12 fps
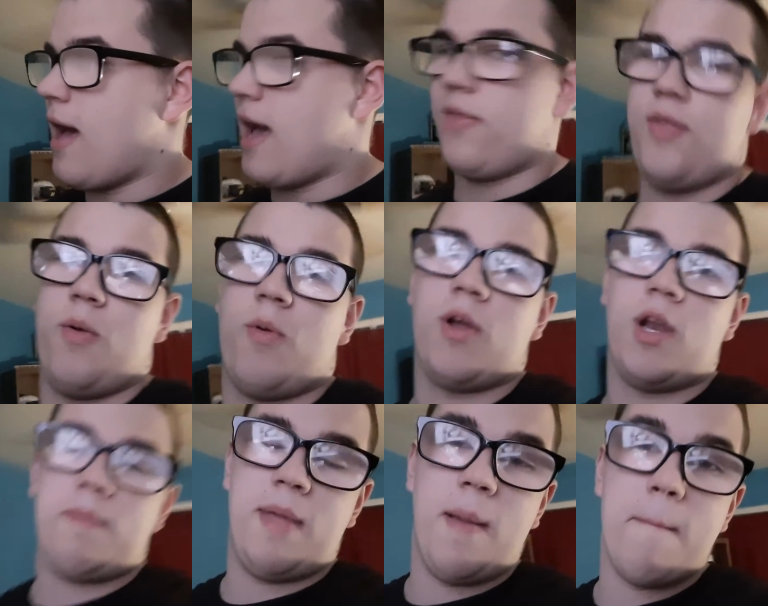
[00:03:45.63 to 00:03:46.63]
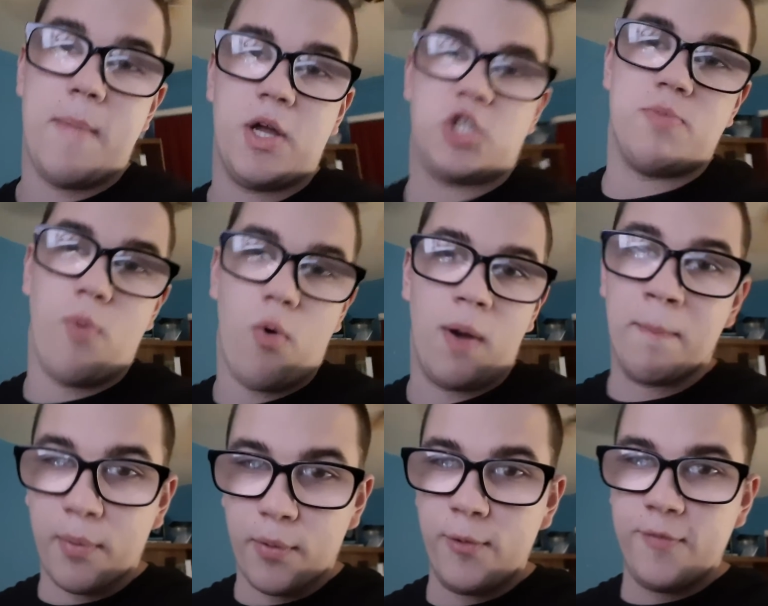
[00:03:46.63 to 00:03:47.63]
I think we're going to be a much more
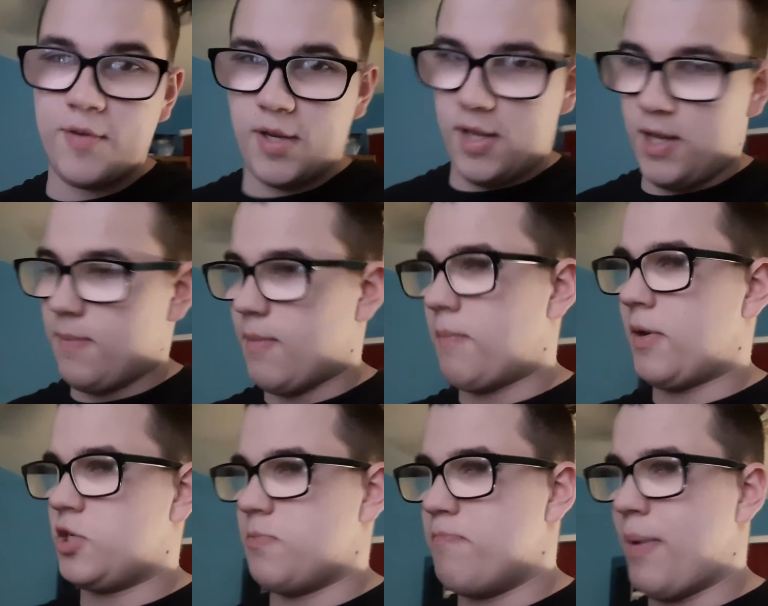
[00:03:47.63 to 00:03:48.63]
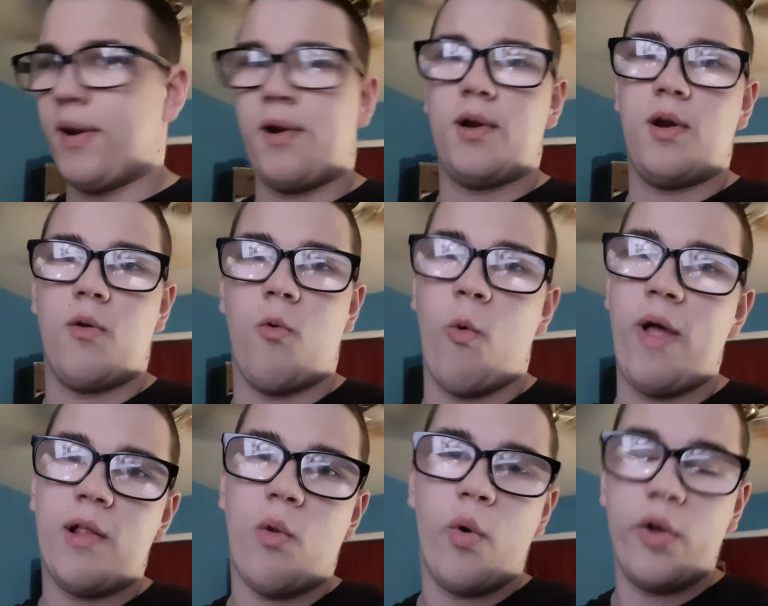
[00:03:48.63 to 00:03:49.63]
improved team, a much better,
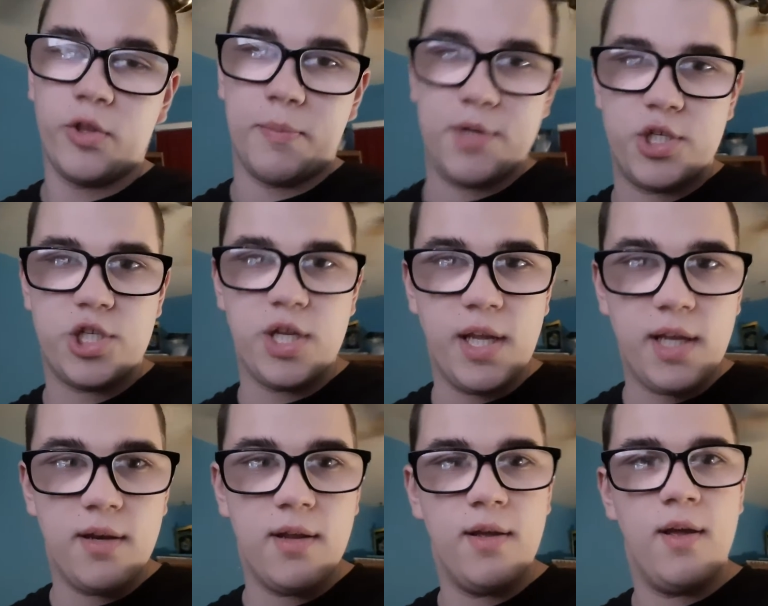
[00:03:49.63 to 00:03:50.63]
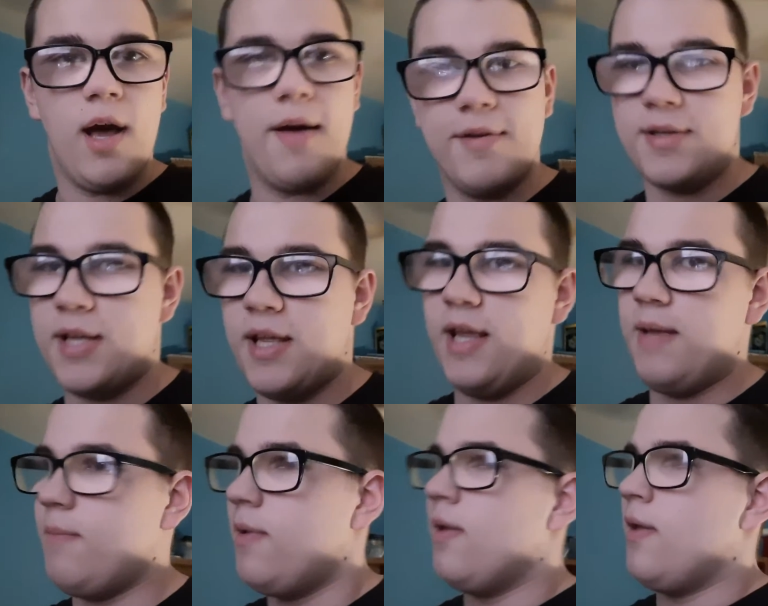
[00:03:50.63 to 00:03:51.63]
well-oiled machine of a
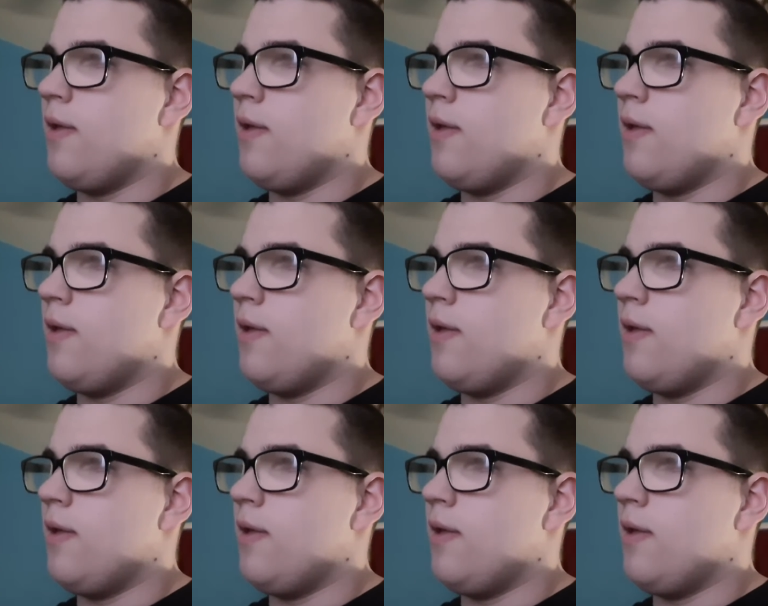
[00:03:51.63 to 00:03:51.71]
team.